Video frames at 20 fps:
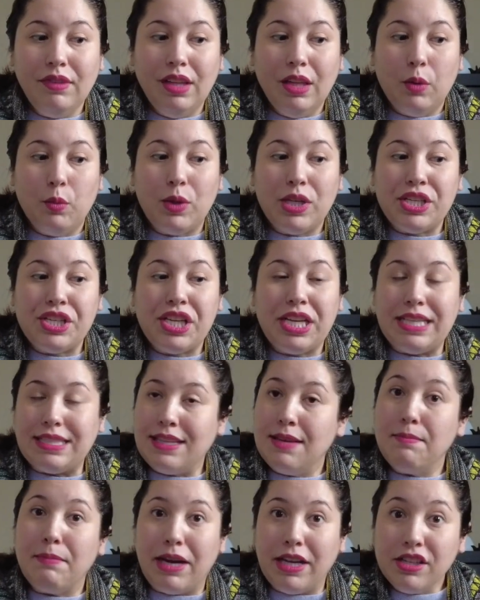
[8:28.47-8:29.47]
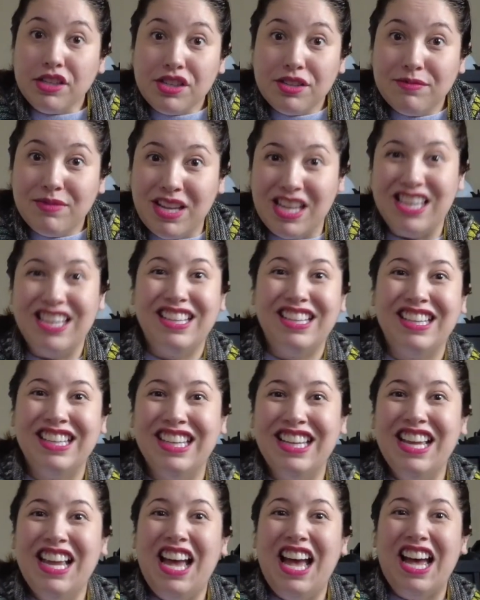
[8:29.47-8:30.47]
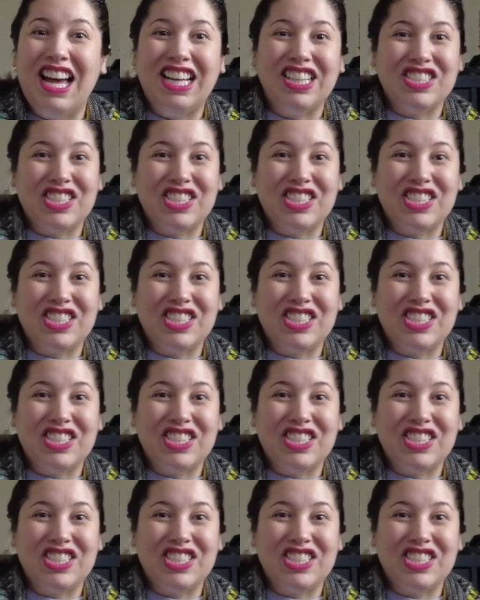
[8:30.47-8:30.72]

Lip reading: which isn't much. I'll